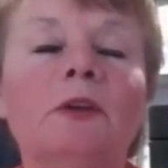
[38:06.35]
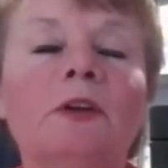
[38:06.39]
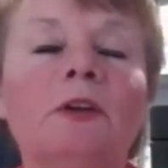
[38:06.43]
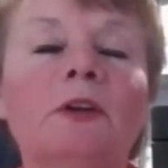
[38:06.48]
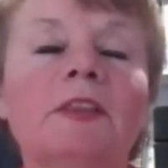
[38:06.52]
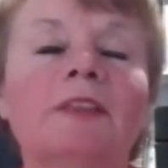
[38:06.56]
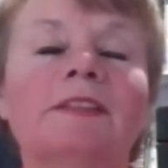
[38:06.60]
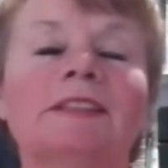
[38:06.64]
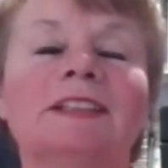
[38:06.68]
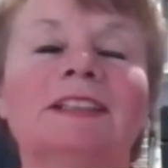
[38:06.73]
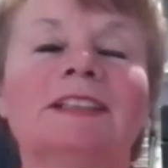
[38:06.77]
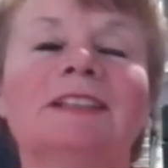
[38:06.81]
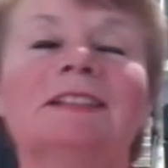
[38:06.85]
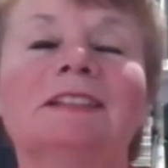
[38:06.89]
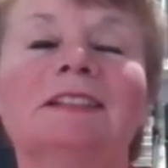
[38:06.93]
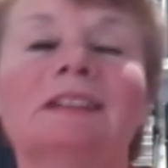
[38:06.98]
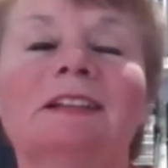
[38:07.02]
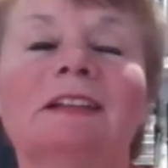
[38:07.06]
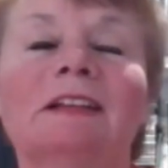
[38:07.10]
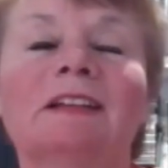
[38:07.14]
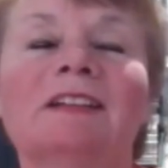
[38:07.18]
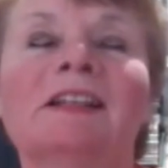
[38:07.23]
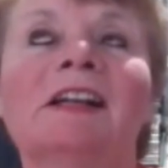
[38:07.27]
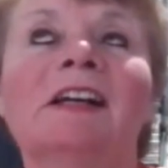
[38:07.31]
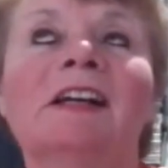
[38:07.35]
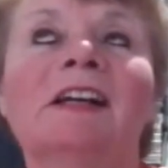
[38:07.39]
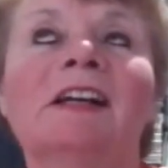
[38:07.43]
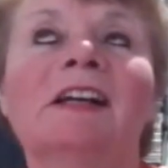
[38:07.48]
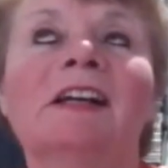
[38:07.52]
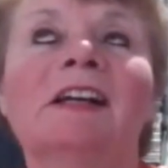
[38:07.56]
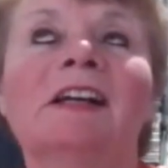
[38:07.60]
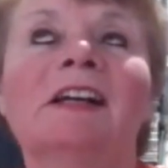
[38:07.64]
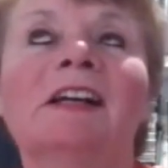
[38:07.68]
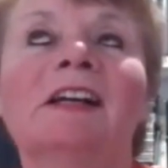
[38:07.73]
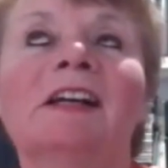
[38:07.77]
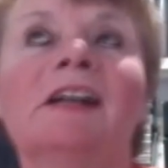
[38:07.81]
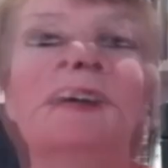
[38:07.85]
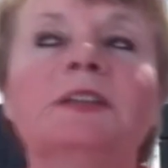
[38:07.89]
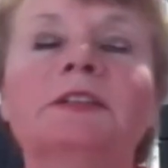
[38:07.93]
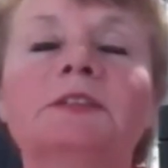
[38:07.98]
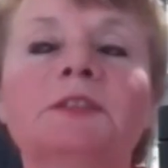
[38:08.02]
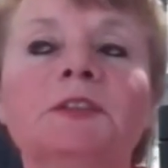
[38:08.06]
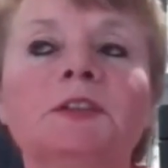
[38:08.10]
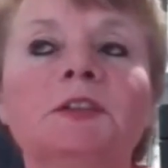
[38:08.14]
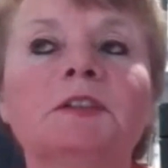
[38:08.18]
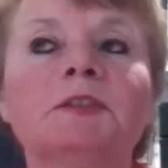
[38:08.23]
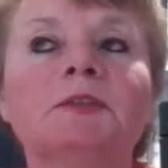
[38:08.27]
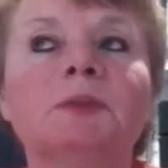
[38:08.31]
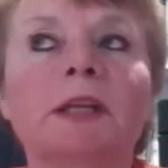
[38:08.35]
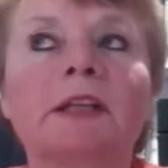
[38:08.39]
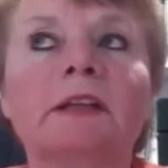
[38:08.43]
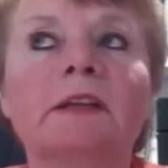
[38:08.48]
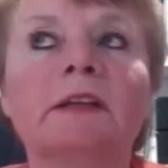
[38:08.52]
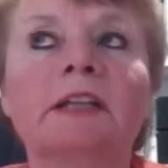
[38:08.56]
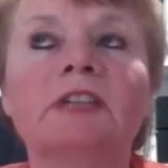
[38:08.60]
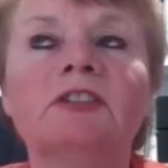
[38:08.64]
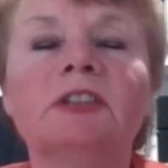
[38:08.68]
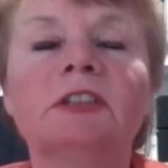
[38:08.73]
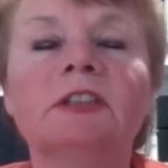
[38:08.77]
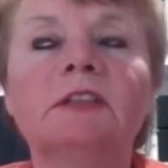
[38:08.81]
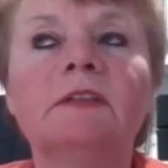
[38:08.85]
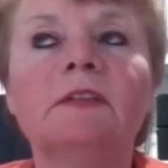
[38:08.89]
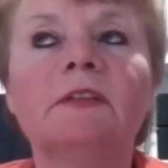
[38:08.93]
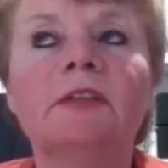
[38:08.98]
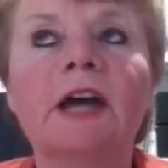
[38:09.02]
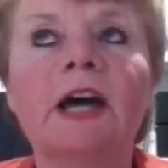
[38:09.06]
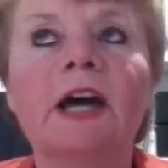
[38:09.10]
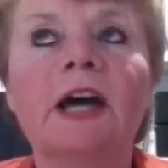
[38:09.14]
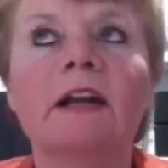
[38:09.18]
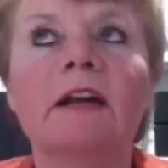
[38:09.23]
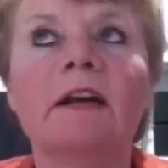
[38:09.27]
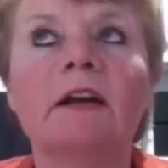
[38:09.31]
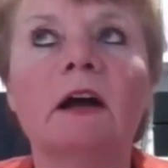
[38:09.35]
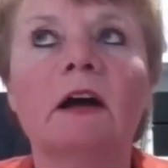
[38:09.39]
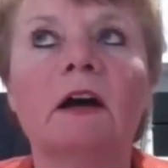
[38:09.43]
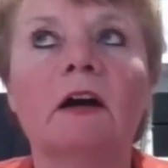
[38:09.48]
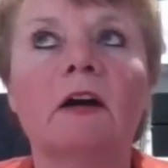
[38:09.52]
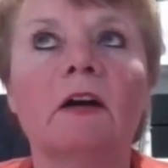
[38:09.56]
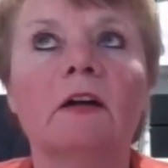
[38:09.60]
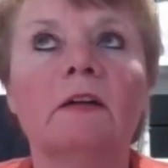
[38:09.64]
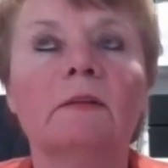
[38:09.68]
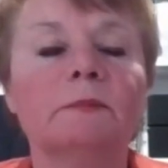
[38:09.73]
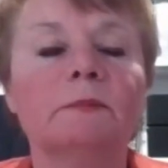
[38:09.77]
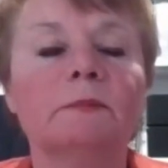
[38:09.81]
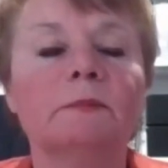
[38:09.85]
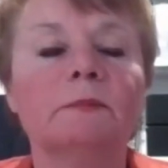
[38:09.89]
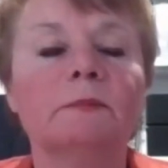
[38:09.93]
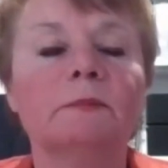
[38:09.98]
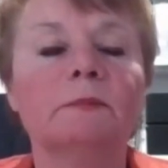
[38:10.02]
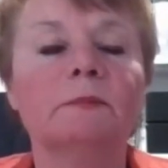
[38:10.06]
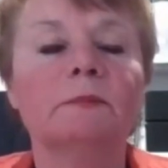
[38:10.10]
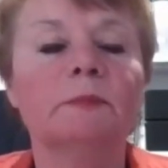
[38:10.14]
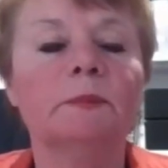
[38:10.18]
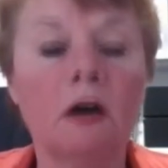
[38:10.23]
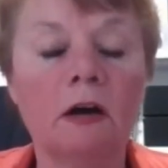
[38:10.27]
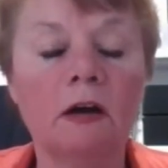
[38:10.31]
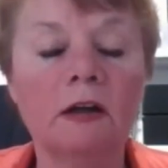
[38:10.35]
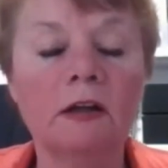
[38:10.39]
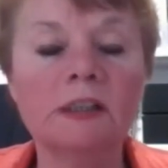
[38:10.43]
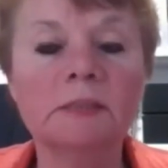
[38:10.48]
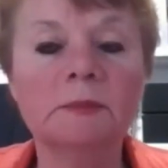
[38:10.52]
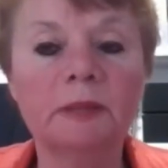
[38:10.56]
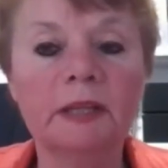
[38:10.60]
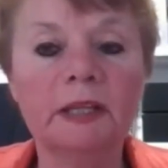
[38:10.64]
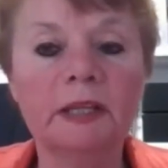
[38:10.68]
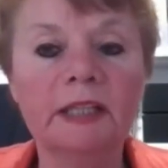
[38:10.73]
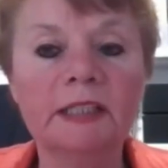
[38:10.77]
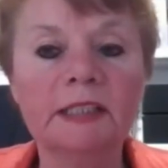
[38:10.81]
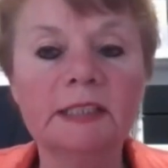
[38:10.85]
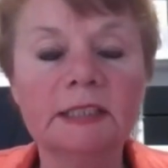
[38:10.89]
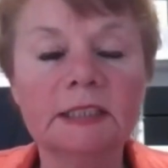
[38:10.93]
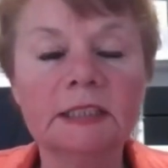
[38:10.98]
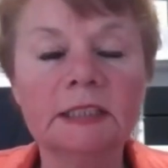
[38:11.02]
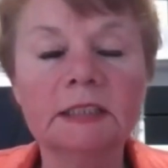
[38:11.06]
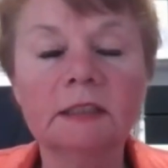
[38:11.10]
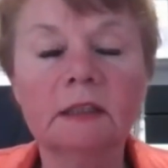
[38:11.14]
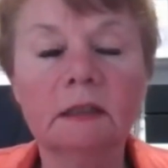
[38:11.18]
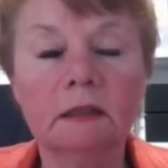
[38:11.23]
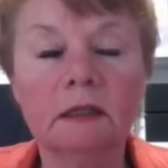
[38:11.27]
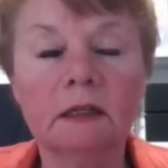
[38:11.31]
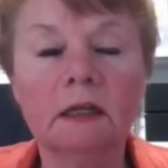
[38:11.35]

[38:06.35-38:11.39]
thing to the fuels regulation that are being contemplated